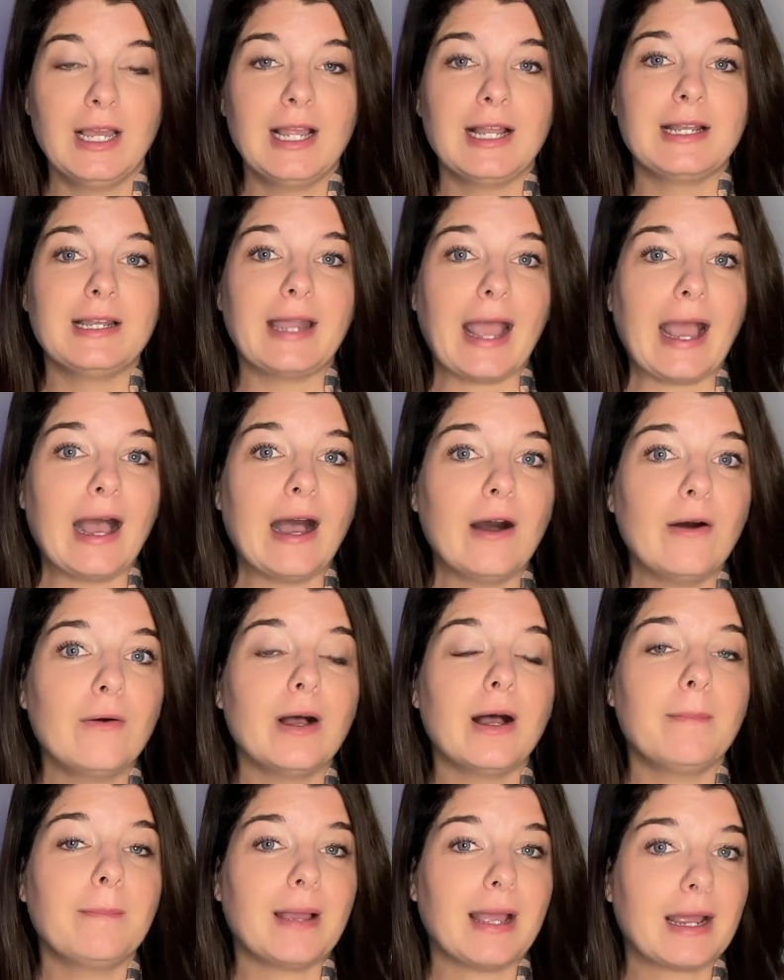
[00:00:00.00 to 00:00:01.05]
Now,
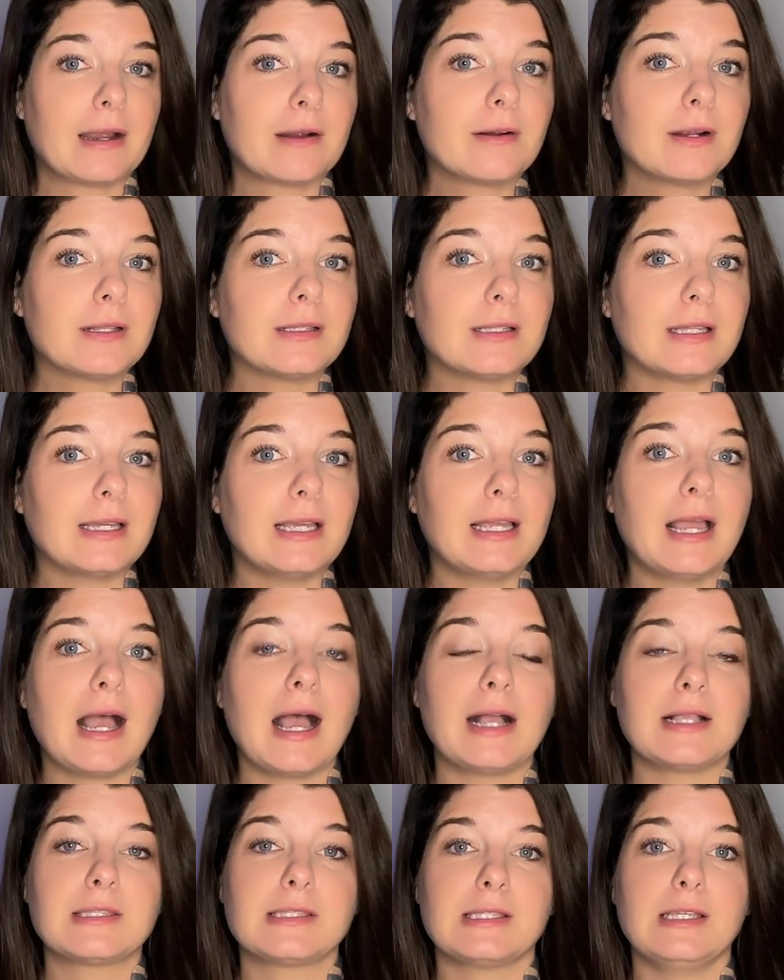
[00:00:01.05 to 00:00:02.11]
apparently,
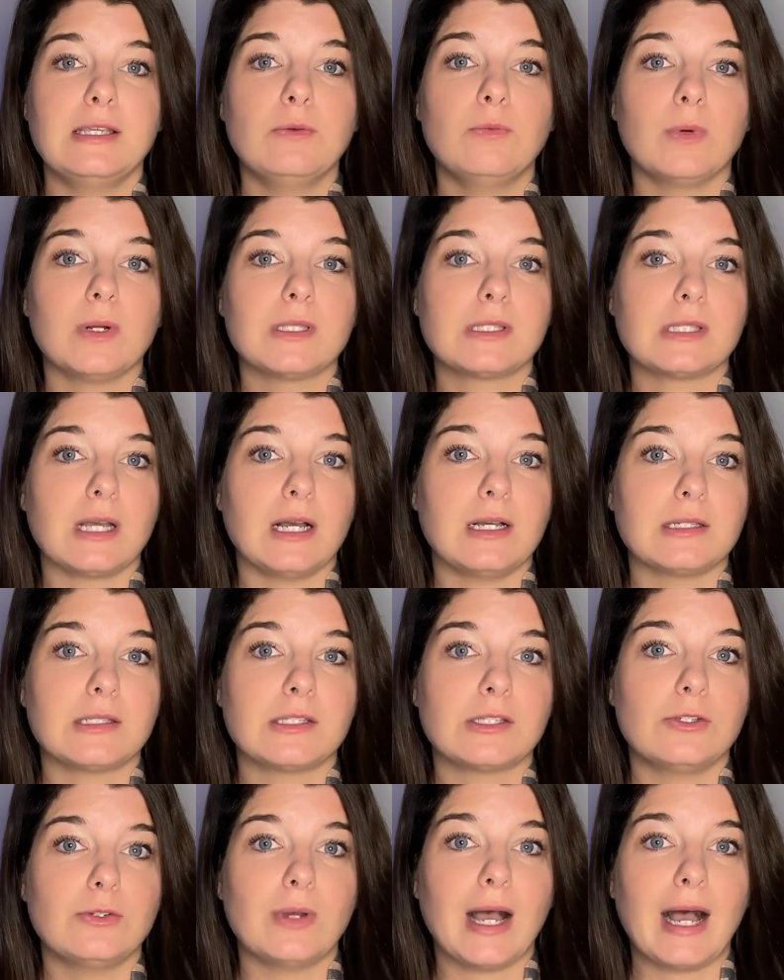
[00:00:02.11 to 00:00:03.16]
Etsy wants
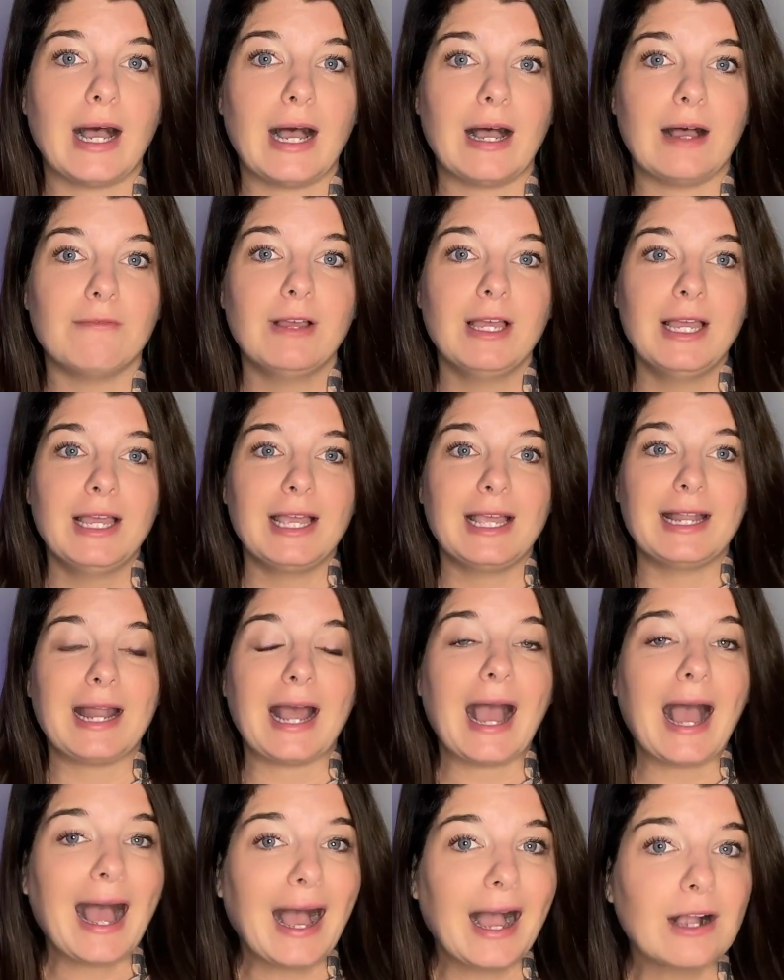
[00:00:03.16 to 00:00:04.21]
us to have an
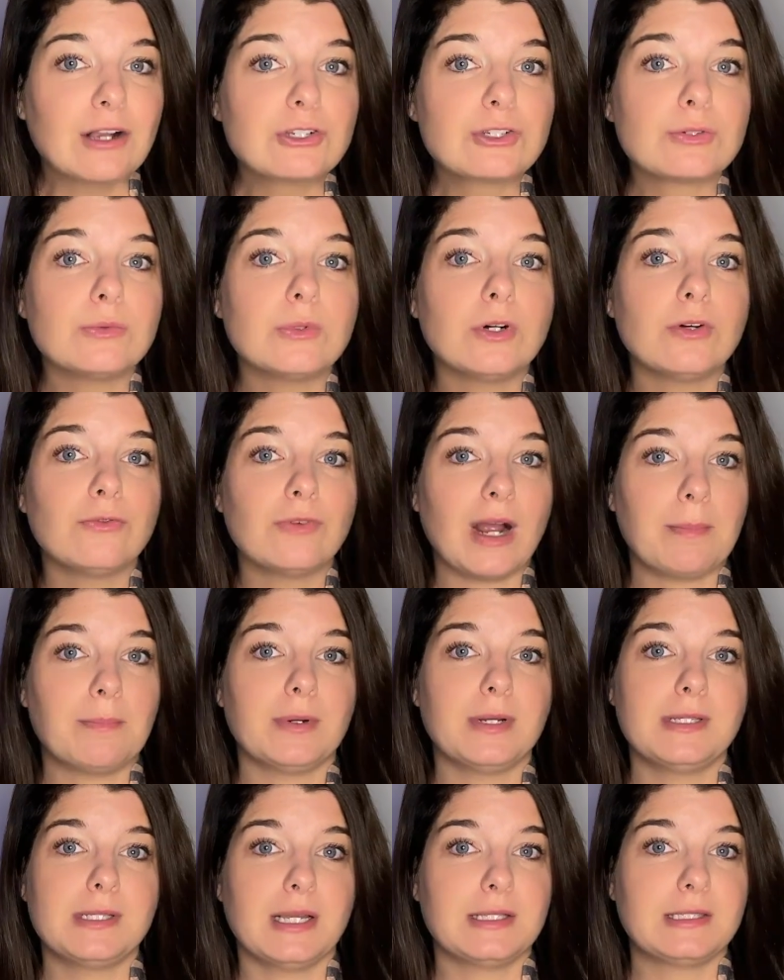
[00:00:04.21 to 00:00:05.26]
actual
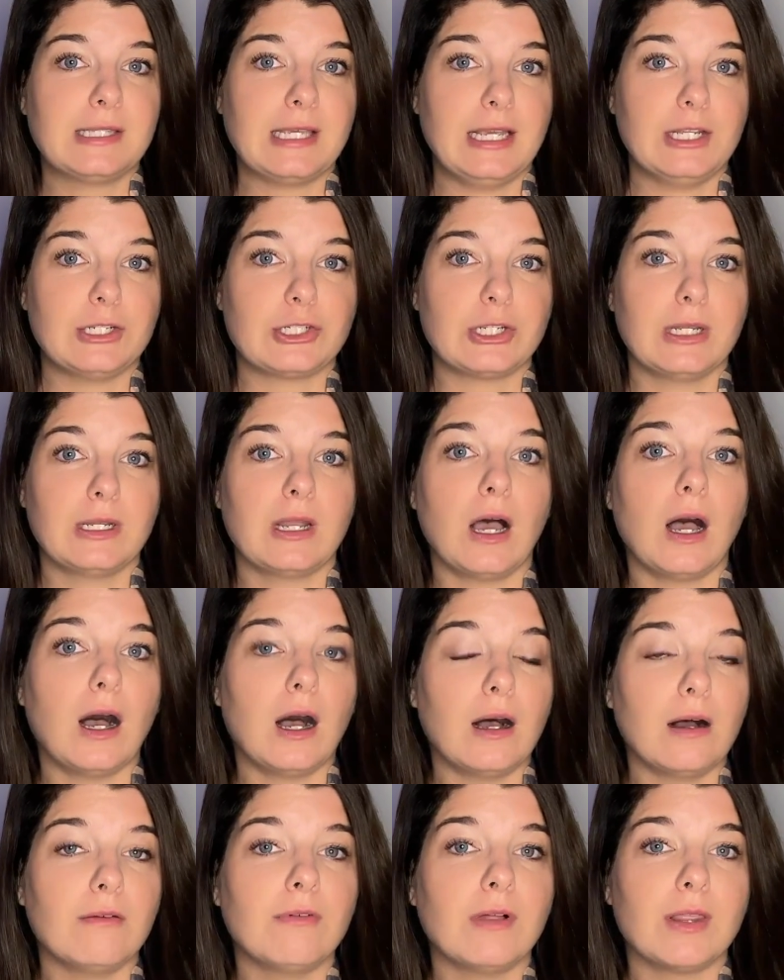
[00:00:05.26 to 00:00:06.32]
representation
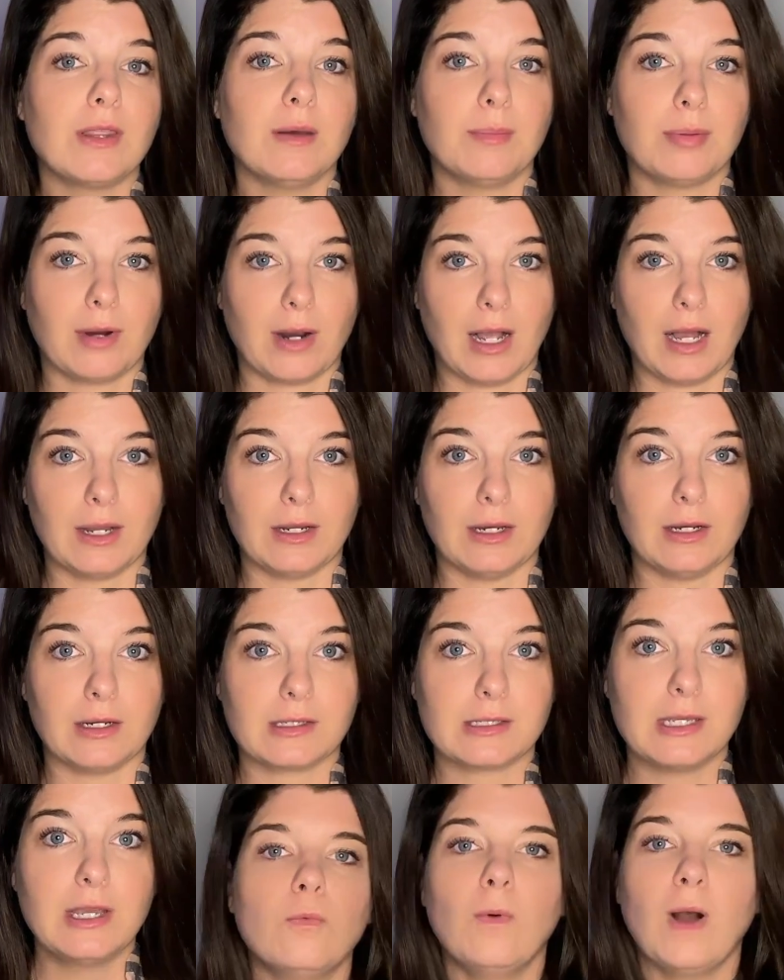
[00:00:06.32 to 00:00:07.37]
of the
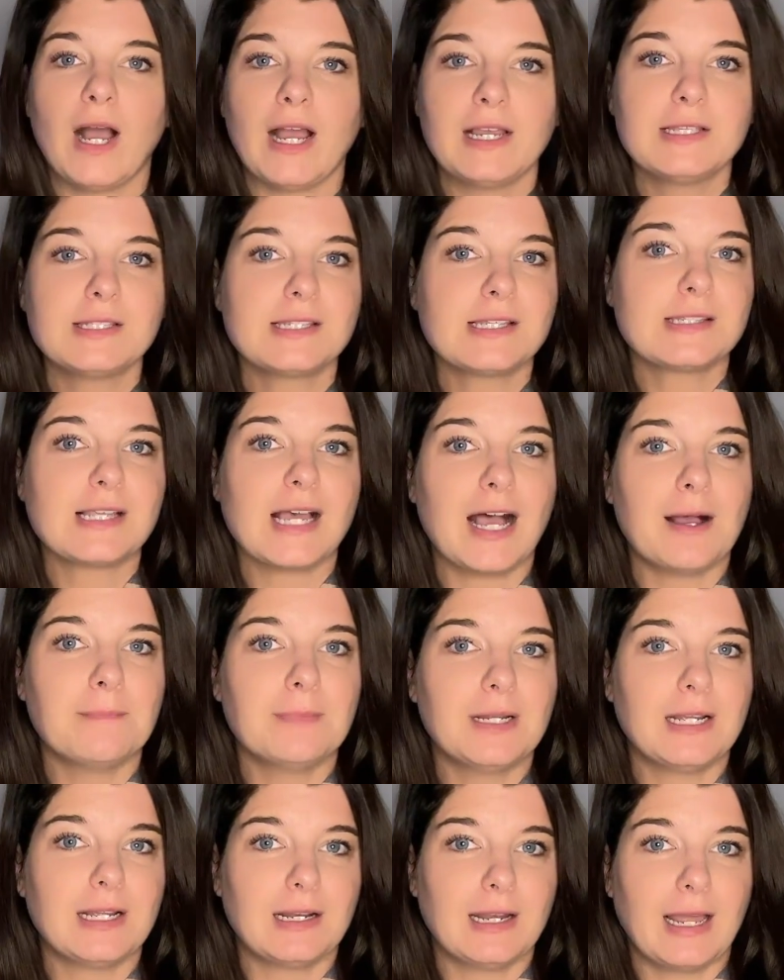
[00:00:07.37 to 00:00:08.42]
product. Why is this
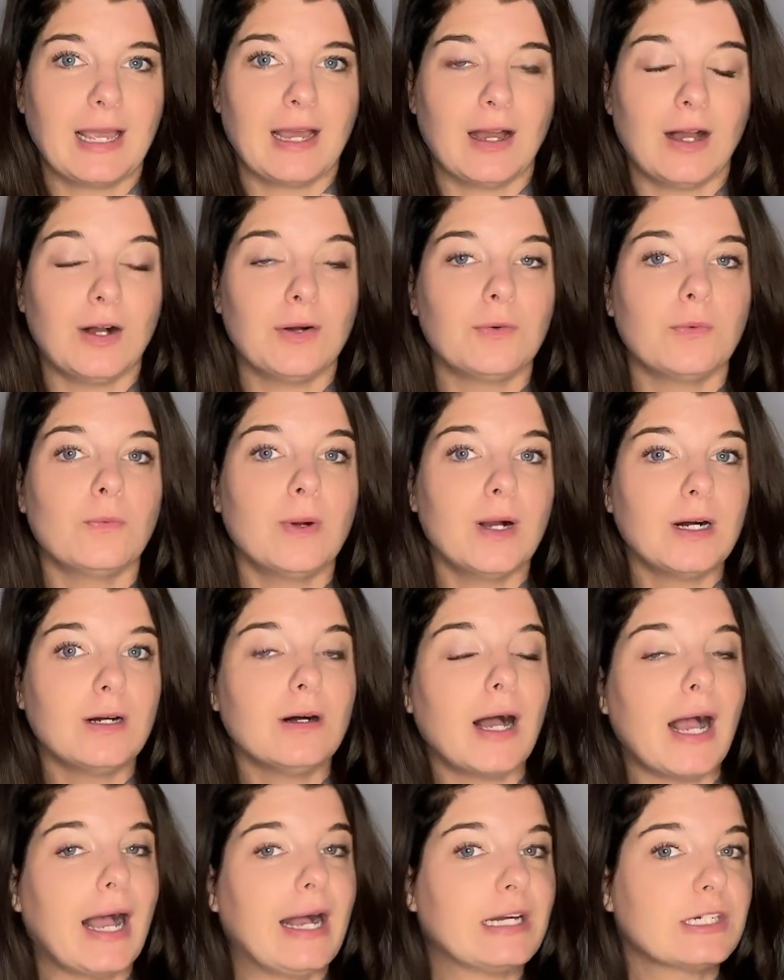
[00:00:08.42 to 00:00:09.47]
happening now?
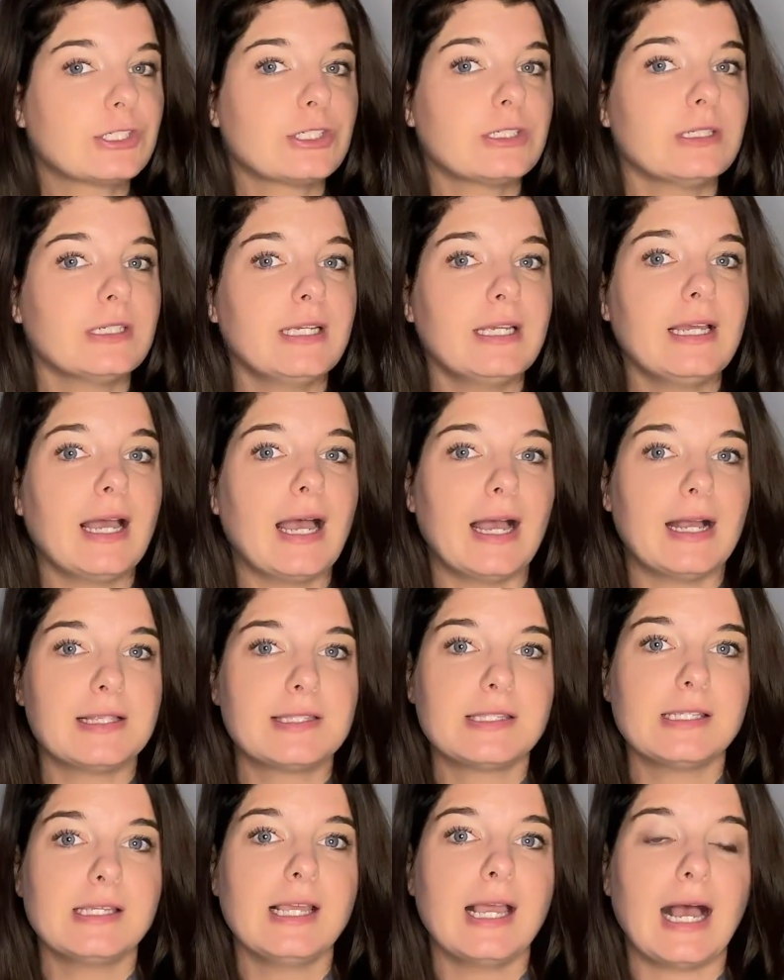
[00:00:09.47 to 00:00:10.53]
Well, actually,
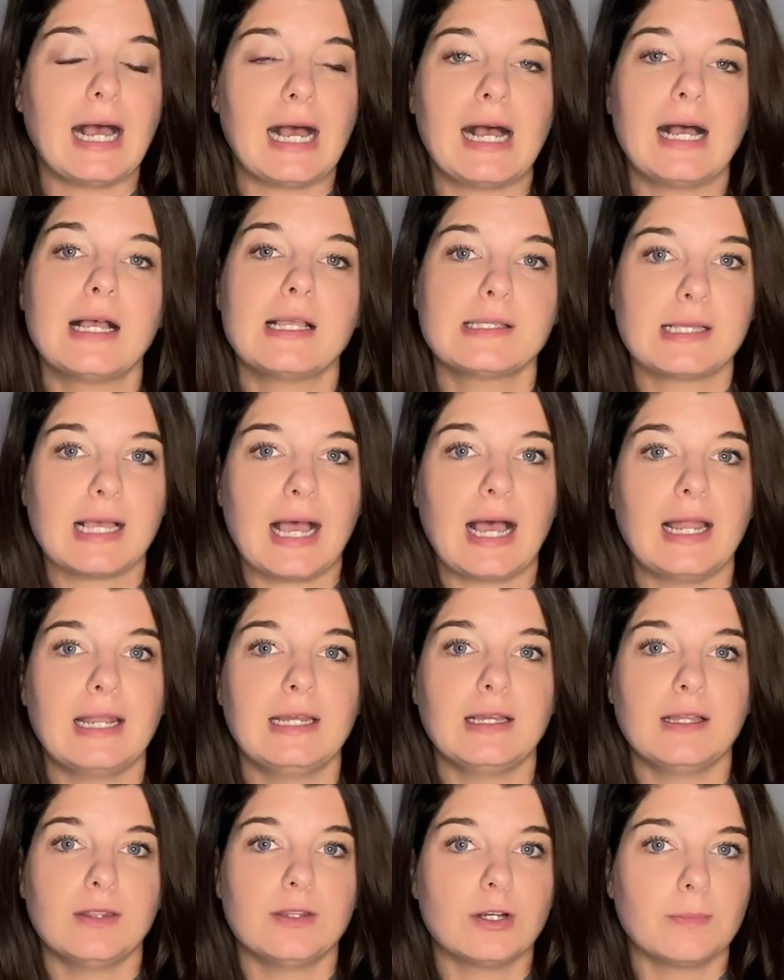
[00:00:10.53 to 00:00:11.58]
Etsy has had
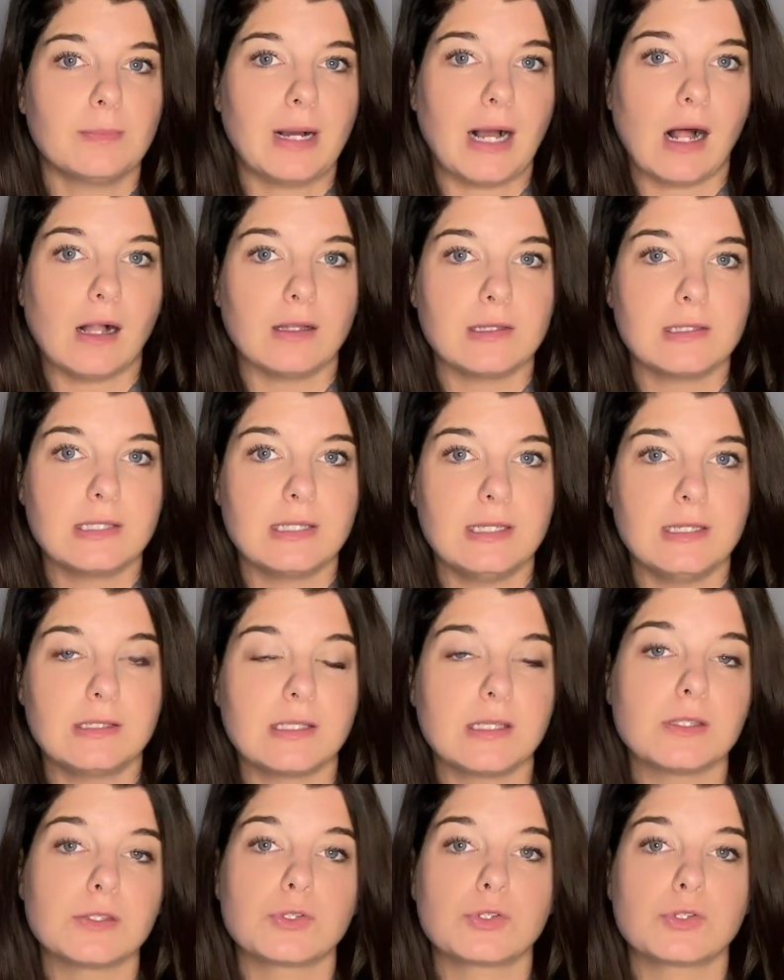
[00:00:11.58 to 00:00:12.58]
it in their policy since